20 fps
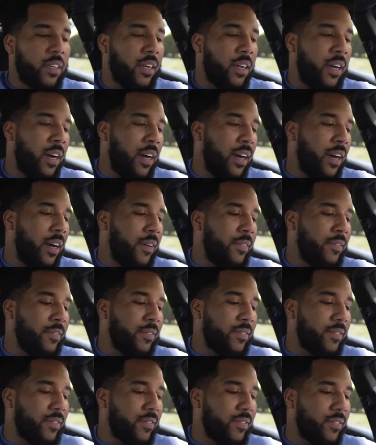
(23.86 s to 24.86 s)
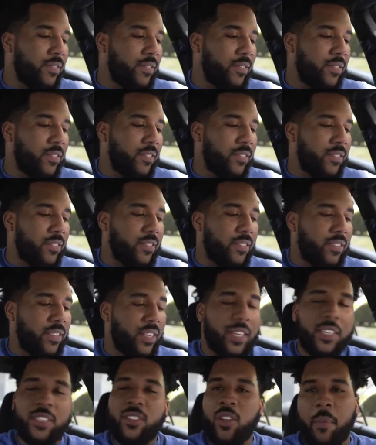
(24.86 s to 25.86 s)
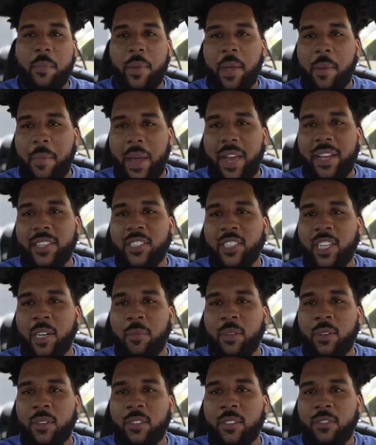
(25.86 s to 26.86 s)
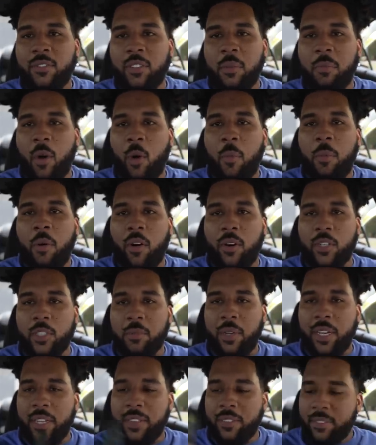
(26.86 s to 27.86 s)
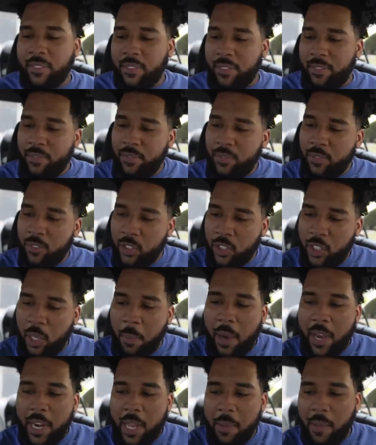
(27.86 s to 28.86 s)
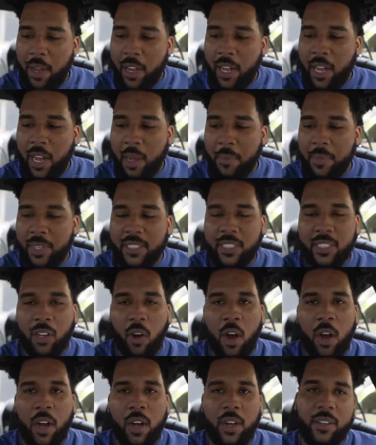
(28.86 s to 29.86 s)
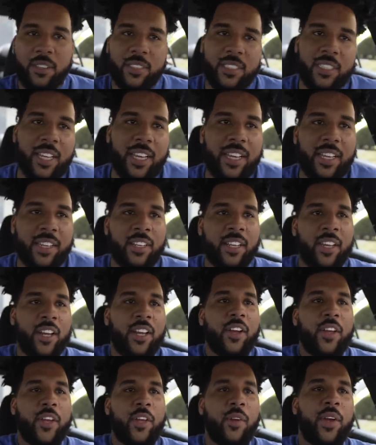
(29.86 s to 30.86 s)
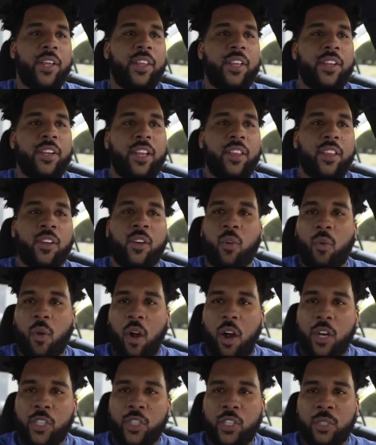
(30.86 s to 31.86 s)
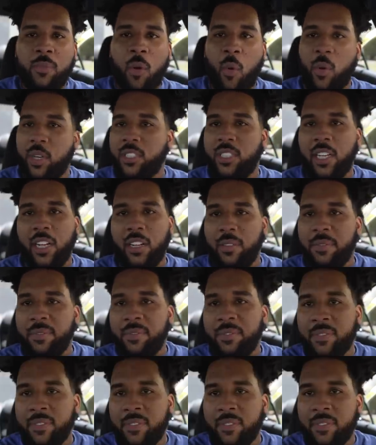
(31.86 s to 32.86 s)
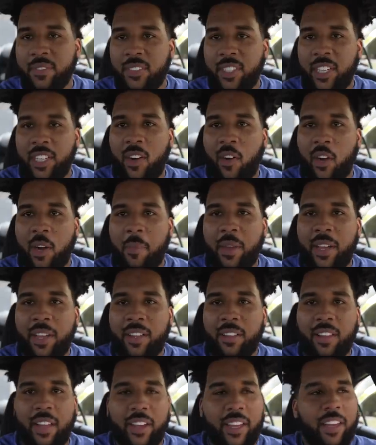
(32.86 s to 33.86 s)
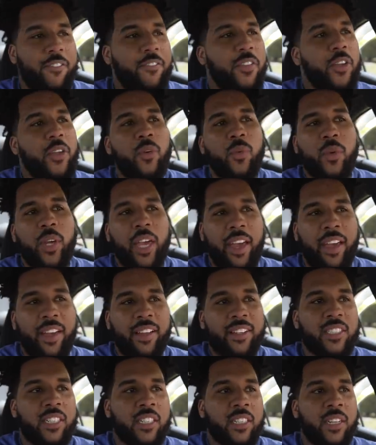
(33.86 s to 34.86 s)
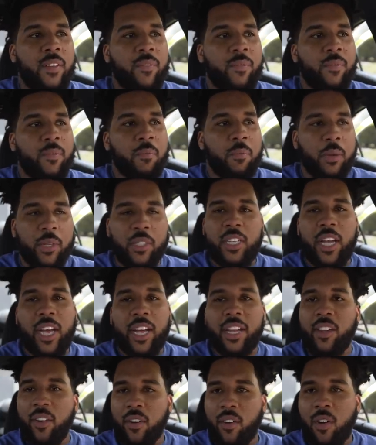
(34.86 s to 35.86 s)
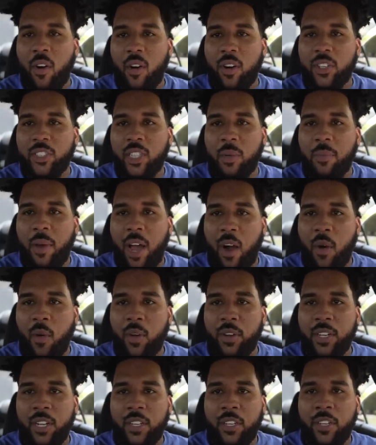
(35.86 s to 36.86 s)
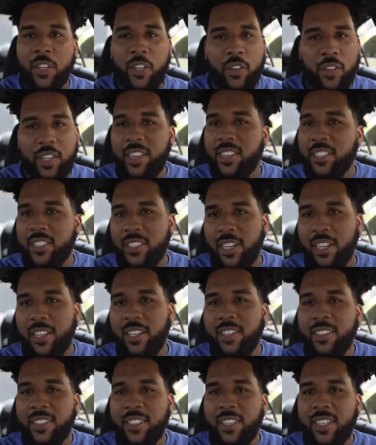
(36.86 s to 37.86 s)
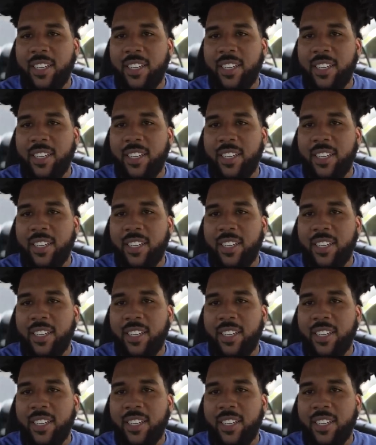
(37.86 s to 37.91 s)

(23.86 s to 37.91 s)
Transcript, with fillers: Um, it's gonna be a bad summer for Mopars, man somebody in my comments uh, said you either need to garage them or sell them. You know what I mean? Like if you can't protect your car somehow or another, you need to sell it.